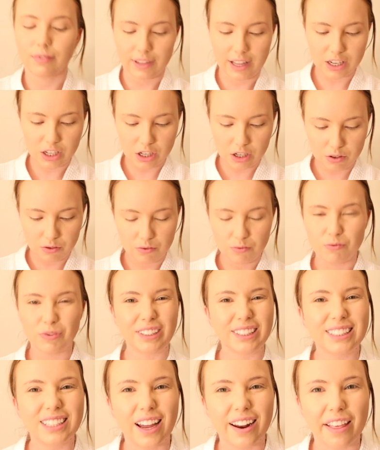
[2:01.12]
that's just
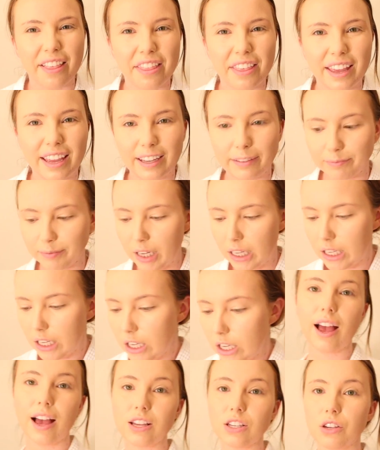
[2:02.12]
really not a thing.
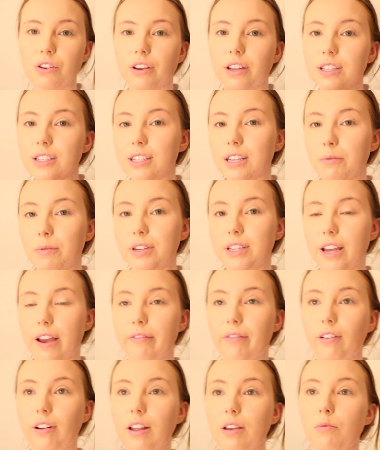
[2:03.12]
As you can see, we
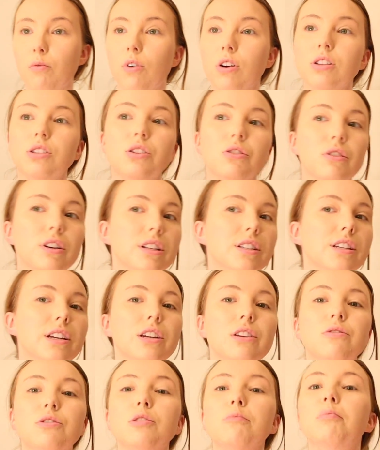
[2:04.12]
definitely want to
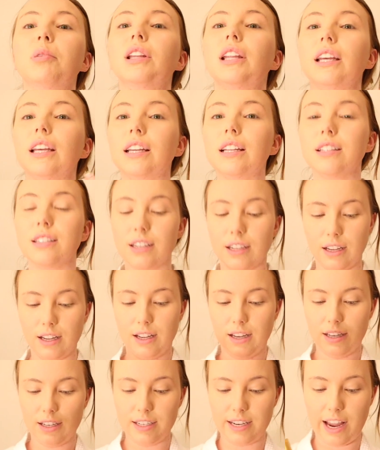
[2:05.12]
continue to blend
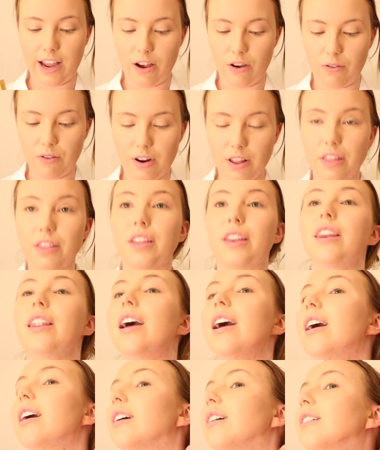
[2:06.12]
down the
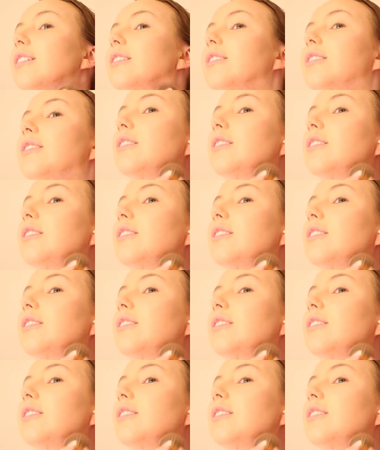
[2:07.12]
neck.